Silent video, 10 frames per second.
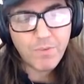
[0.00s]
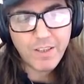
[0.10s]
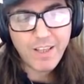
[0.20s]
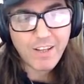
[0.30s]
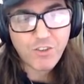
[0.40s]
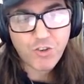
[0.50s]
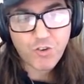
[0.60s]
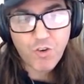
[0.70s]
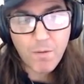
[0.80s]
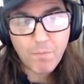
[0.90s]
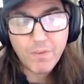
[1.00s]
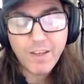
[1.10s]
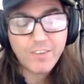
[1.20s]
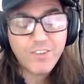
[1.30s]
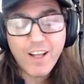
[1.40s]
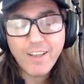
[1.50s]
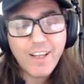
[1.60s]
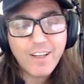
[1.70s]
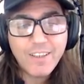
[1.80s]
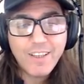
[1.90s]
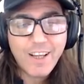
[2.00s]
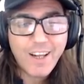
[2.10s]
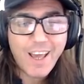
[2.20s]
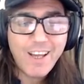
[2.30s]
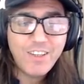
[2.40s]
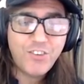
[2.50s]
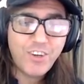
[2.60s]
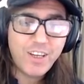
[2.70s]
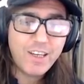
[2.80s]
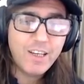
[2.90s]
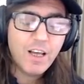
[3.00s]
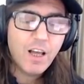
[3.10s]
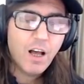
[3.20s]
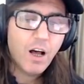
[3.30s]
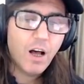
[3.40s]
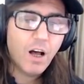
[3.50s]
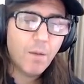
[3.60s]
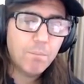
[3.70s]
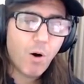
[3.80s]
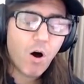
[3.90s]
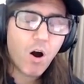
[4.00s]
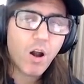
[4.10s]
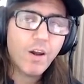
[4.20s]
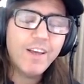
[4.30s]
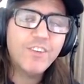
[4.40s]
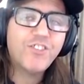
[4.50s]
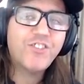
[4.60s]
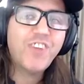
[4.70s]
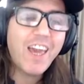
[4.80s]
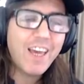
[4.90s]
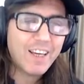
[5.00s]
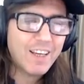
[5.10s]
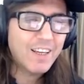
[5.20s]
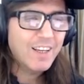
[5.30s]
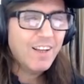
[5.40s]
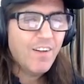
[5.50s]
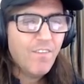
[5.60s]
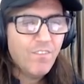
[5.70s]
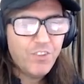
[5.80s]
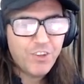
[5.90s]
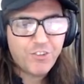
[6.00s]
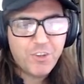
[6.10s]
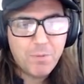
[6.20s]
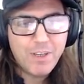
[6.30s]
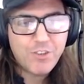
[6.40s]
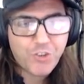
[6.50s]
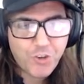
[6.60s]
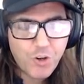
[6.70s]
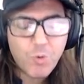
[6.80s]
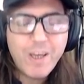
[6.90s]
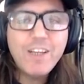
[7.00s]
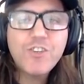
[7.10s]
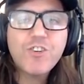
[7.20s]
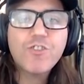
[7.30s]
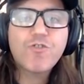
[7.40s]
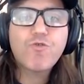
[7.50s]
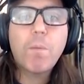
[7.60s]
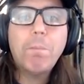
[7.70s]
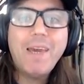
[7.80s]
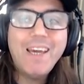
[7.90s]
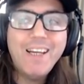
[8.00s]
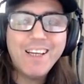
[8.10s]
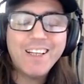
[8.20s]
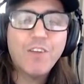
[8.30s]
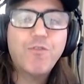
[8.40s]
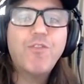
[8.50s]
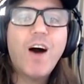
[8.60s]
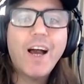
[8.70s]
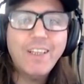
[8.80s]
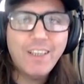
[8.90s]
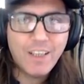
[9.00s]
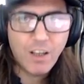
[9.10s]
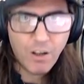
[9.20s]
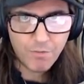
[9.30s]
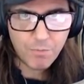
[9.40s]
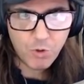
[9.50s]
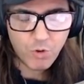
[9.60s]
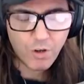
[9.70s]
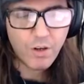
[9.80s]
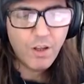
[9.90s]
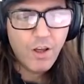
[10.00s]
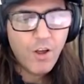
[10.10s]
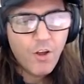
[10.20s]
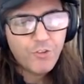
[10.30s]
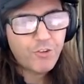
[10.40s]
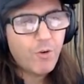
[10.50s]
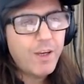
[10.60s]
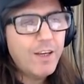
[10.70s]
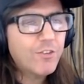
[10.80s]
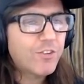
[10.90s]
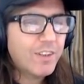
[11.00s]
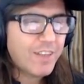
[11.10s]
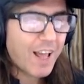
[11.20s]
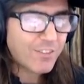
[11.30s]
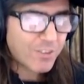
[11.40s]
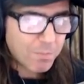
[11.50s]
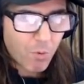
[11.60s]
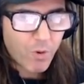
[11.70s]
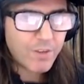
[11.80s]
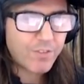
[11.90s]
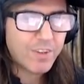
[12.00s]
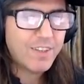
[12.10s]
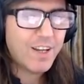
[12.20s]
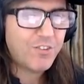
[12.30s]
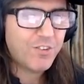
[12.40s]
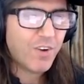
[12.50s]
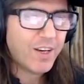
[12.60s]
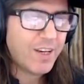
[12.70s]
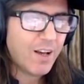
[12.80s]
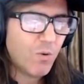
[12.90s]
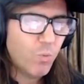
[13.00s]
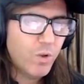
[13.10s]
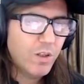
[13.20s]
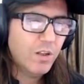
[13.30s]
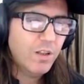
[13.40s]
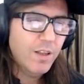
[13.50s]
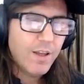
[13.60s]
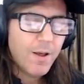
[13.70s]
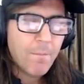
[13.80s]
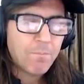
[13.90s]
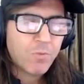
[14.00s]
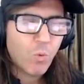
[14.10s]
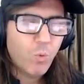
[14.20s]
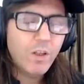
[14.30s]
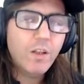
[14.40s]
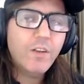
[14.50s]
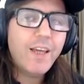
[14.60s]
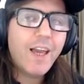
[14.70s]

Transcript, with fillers: that Trump, it's not that that AG uh, Barr is saying this to be true. He's just repeating the finding of Mueller. So here's that's the point of contention right now. Will will the